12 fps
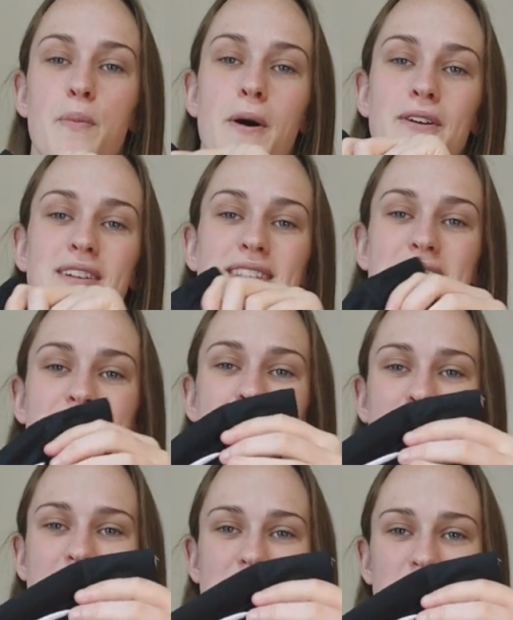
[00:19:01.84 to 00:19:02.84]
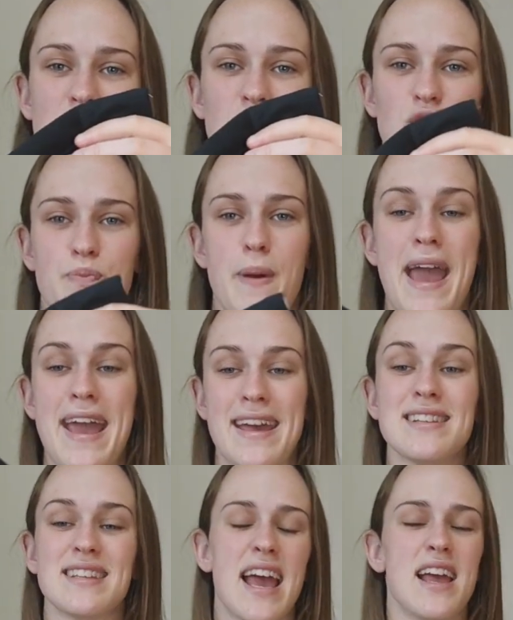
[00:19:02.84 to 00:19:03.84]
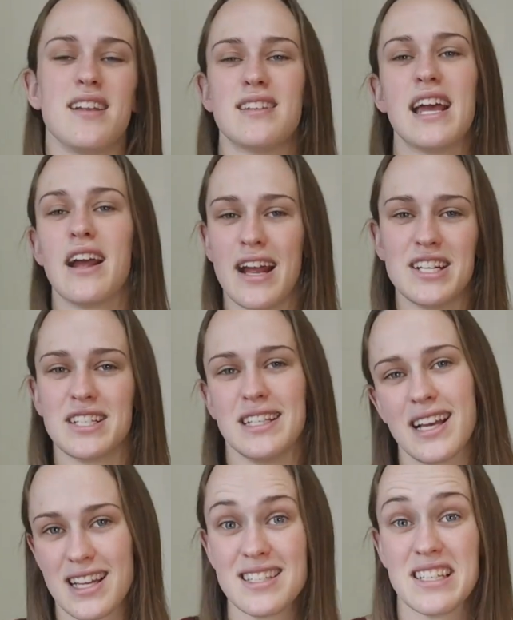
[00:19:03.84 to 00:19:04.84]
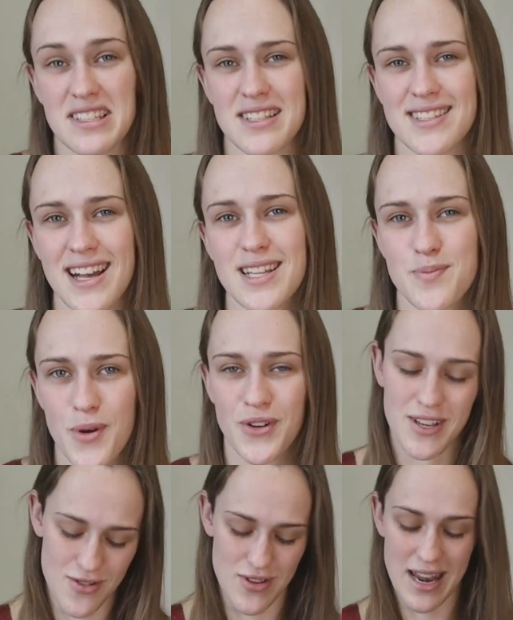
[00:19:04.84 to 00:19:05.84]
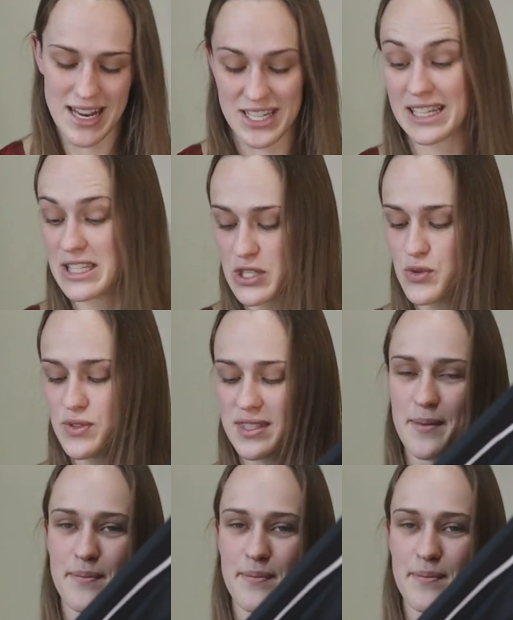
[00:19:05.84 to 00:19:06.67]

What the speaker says: you've got pockets in the pants, and they are actually like a decent sized pocket. You can actually use